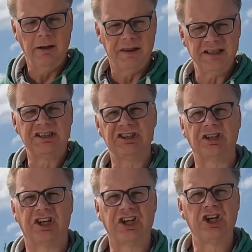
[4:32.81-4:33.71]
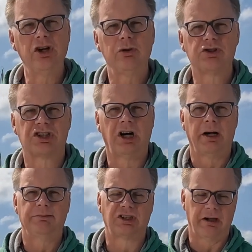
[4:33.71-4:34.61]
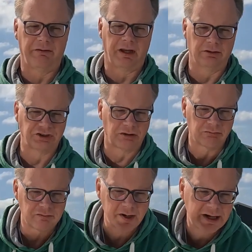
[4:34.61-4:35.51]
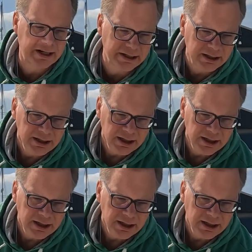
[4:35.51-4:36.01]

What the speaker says: This is a huge time saver though, so really,